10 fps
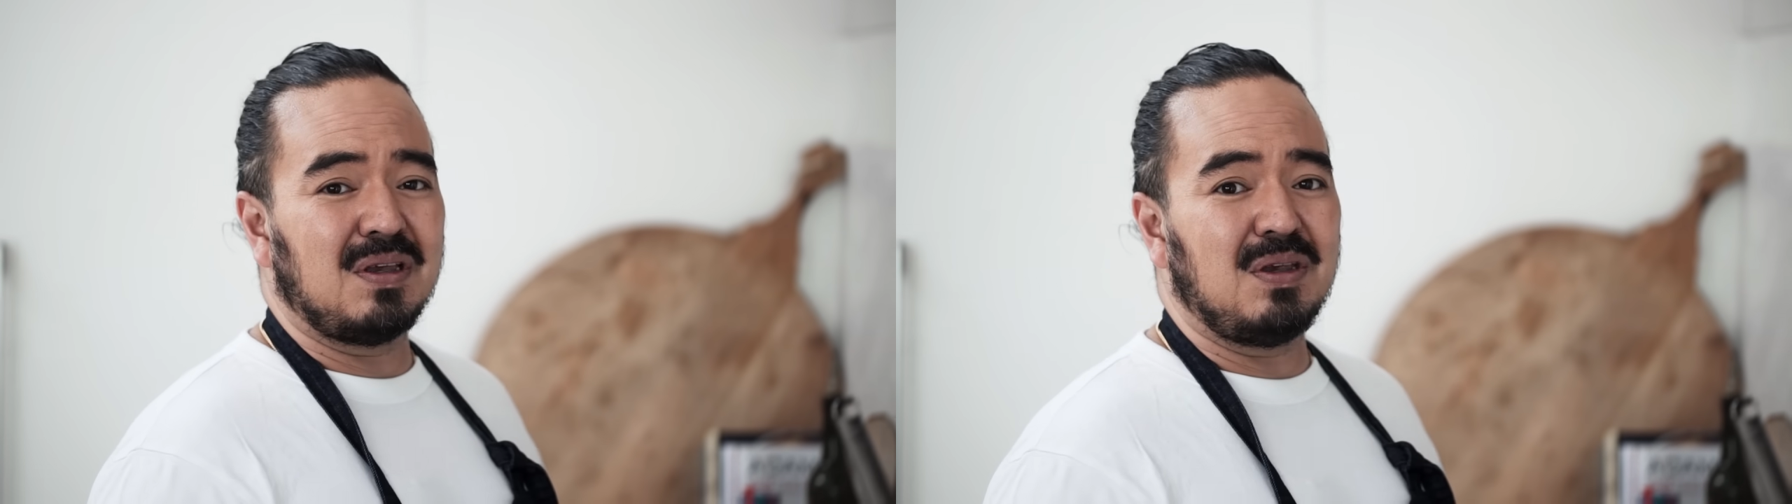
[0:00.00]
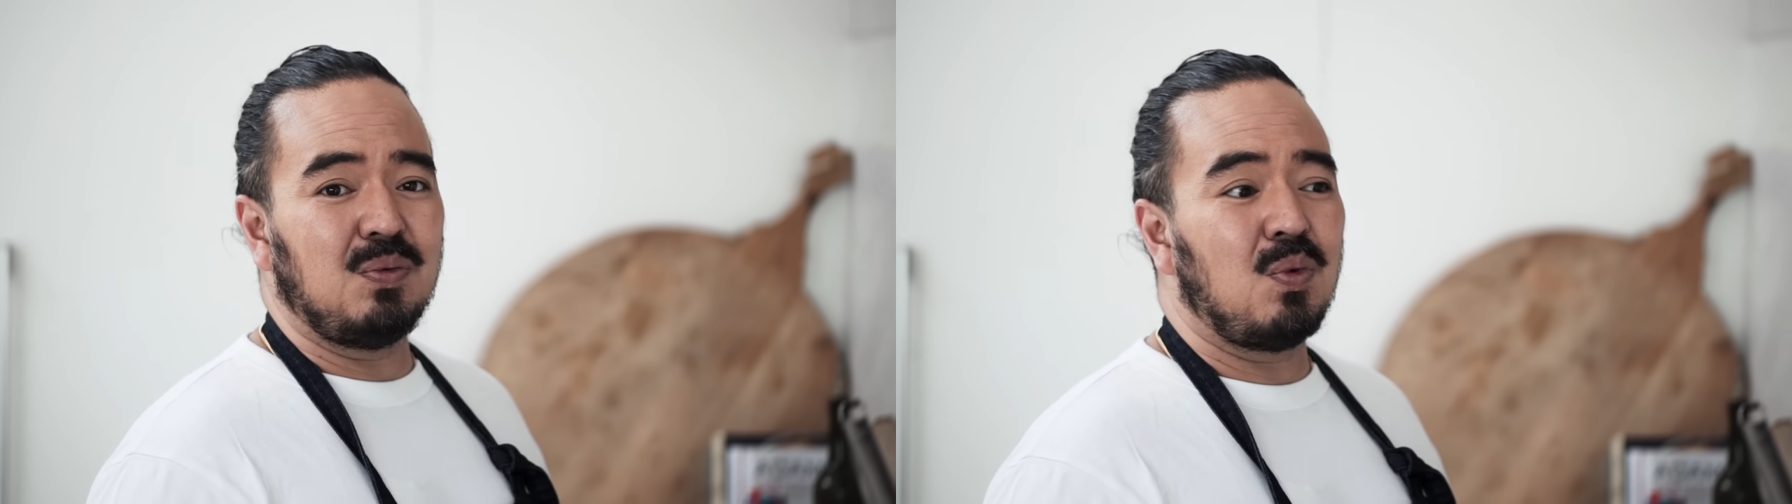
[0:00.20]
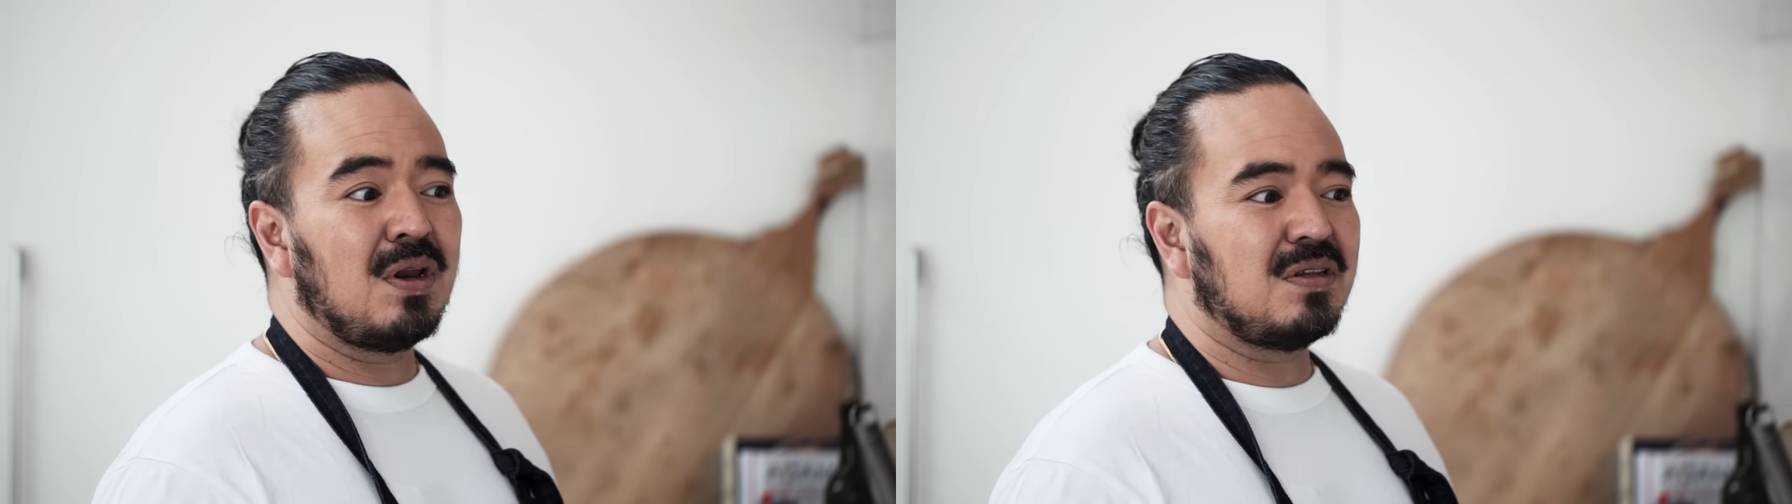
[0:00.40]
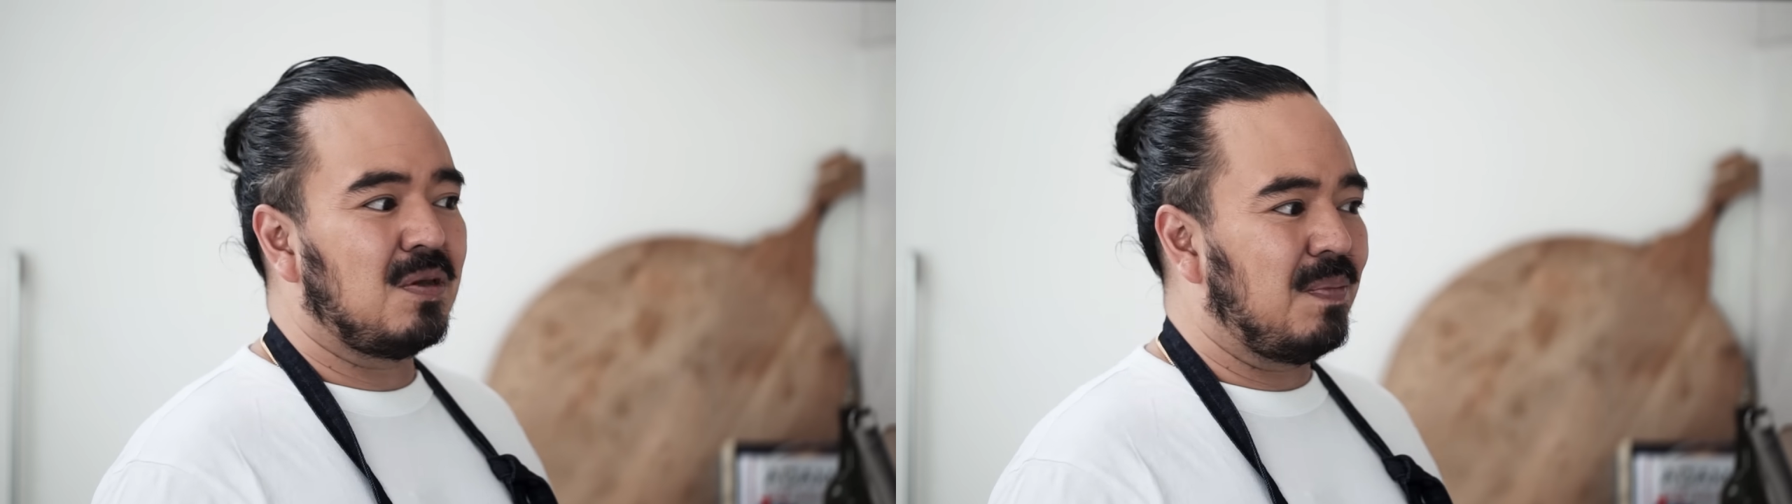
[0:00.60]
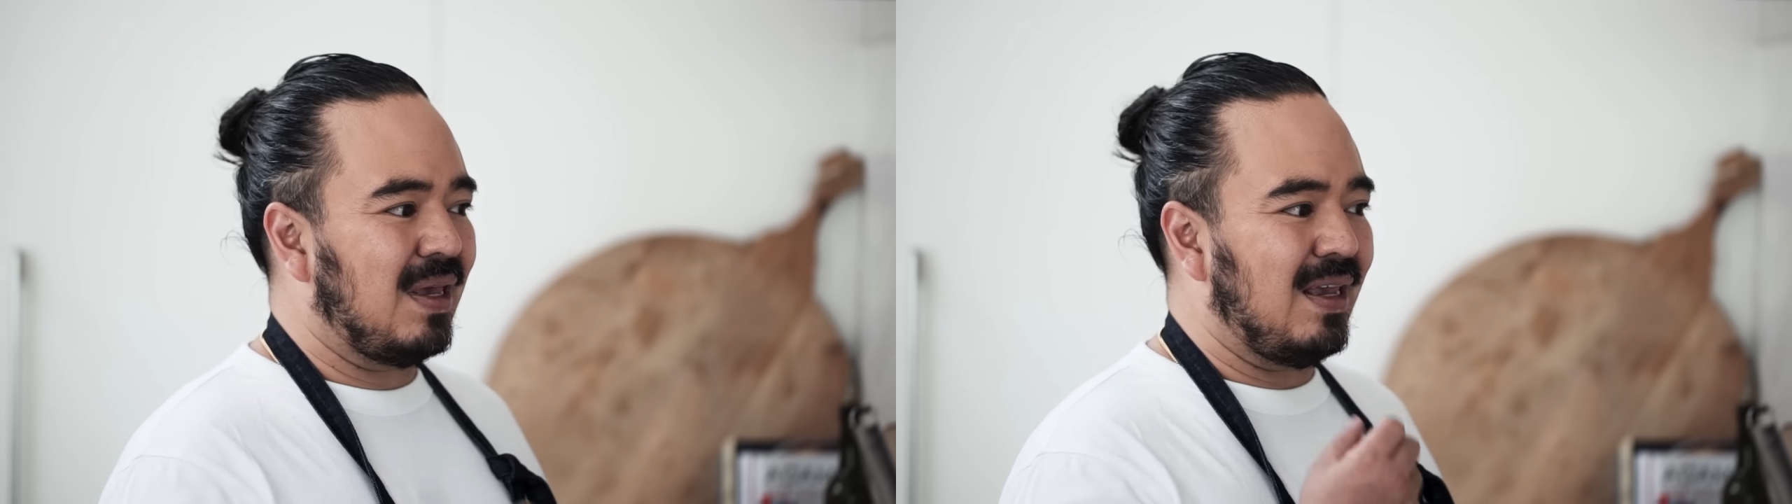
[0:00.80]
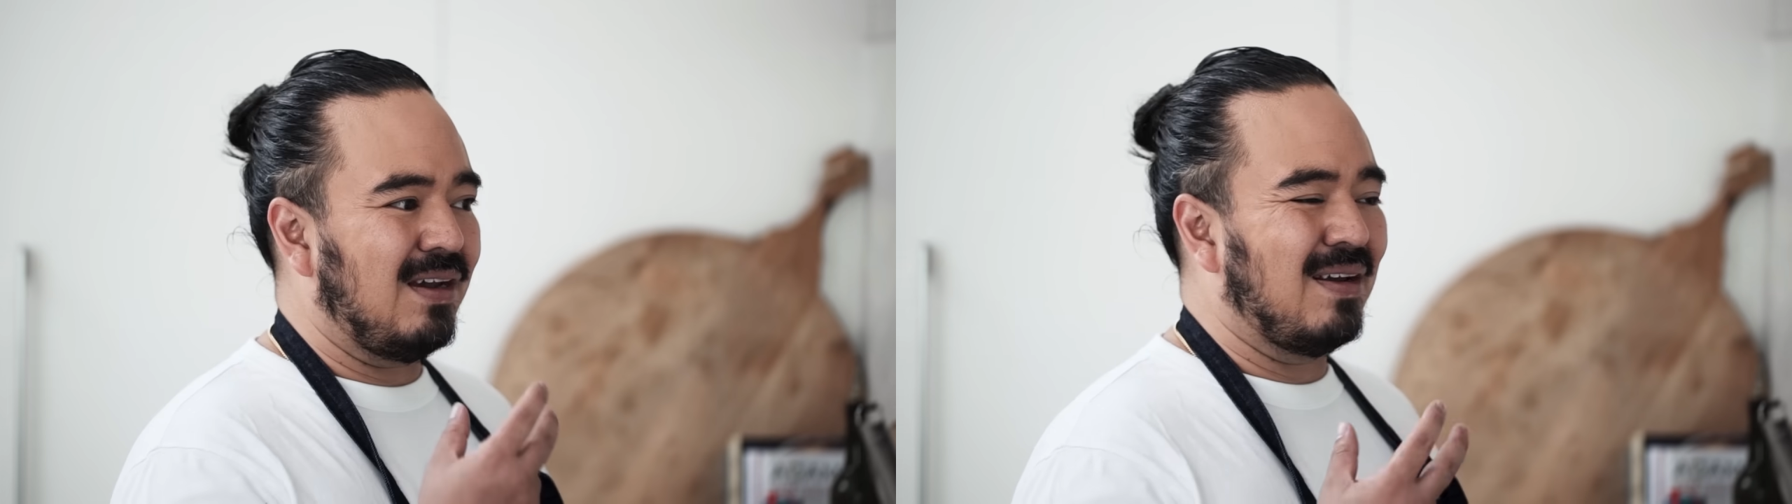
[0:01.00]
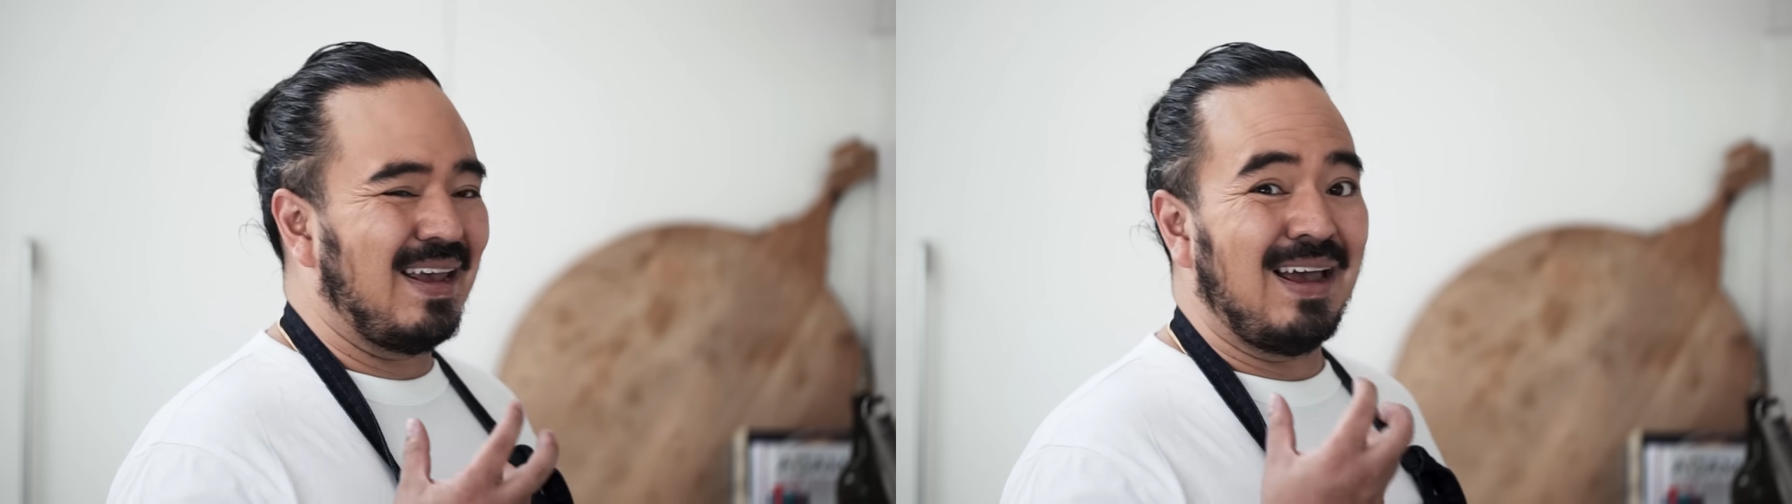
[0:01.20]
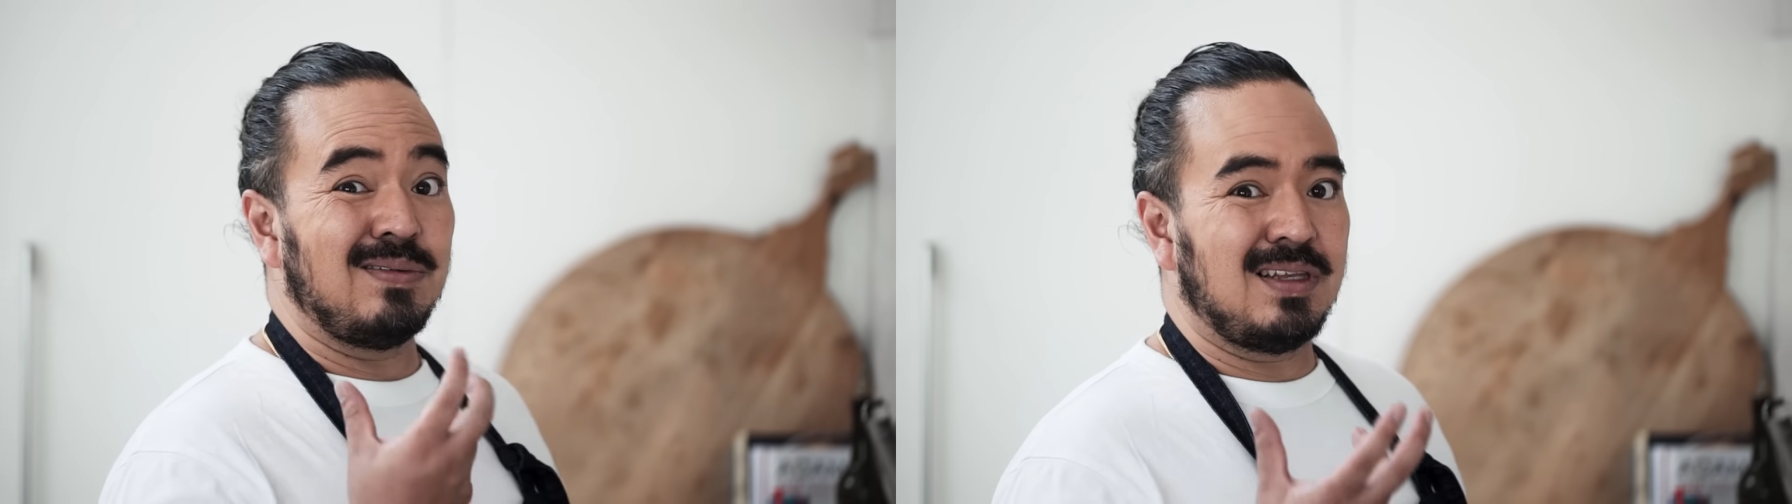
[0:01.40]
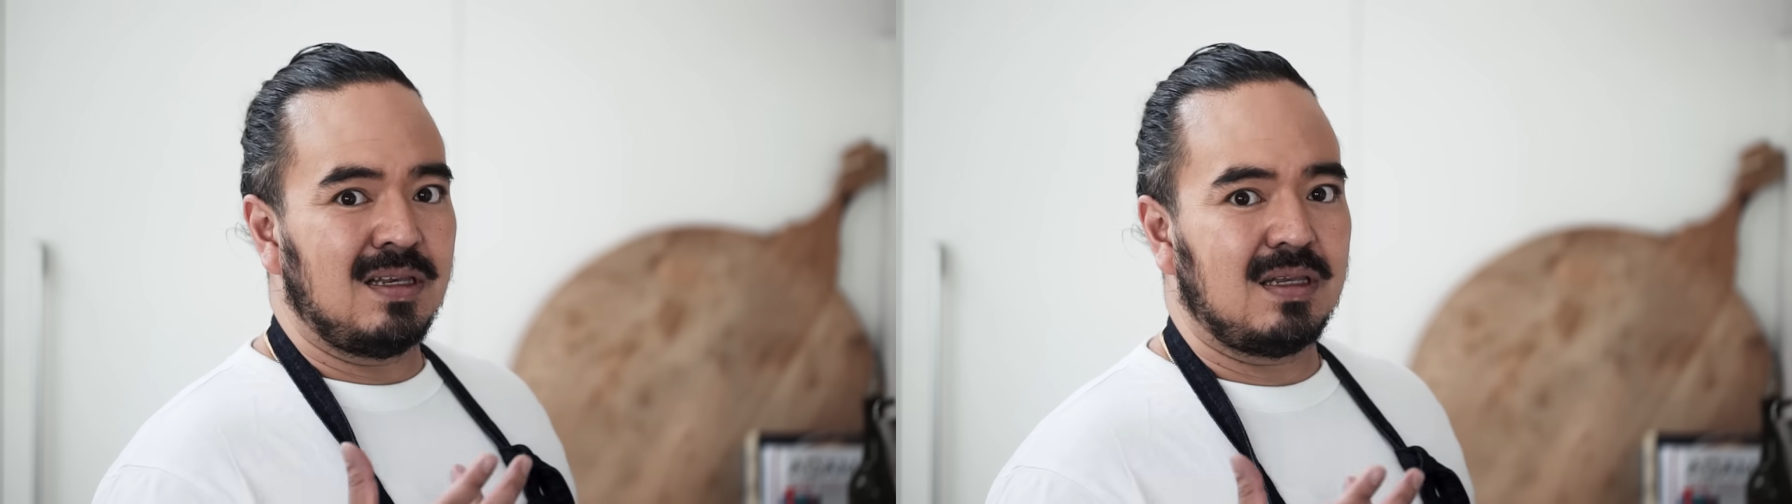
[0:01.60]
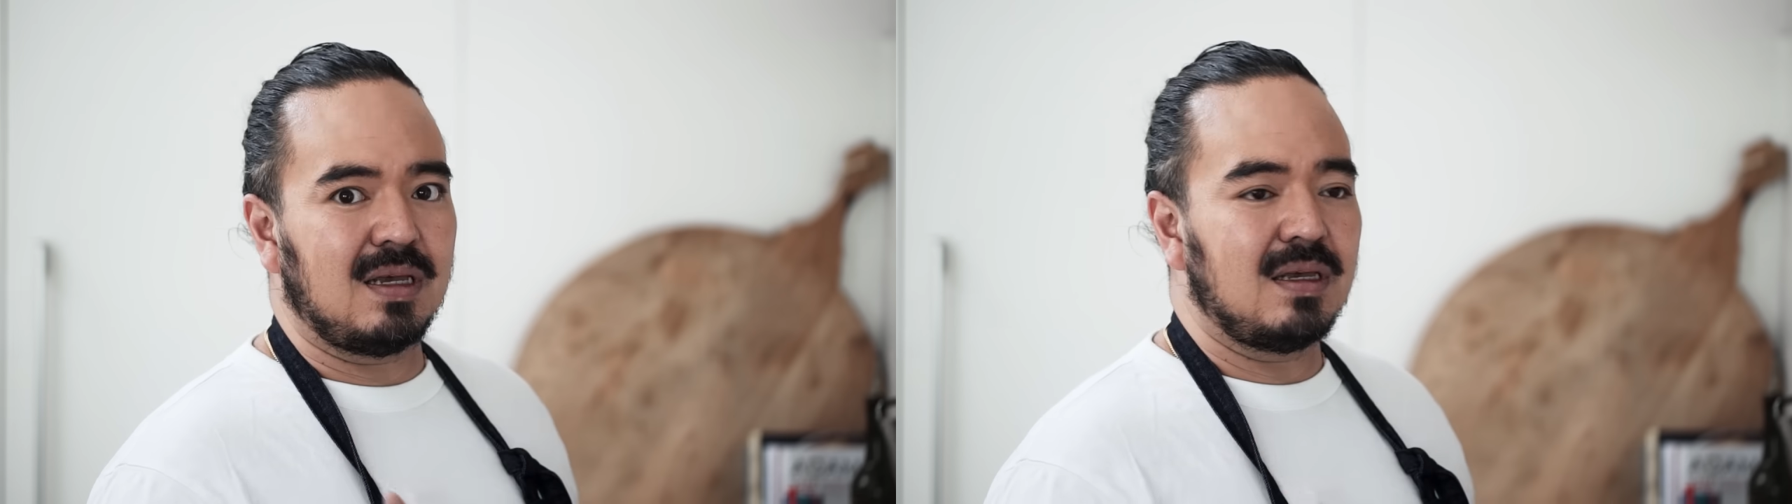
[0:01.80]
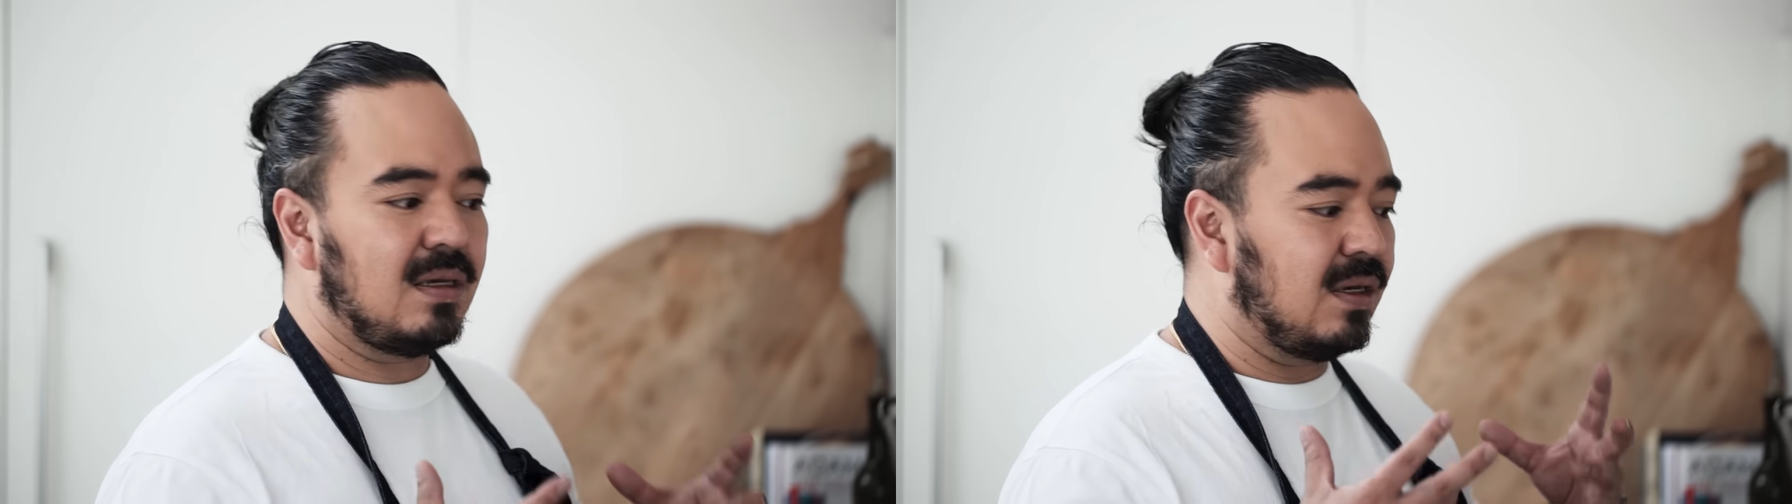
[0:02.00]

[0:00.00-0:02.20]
You want it to be kind of al dente.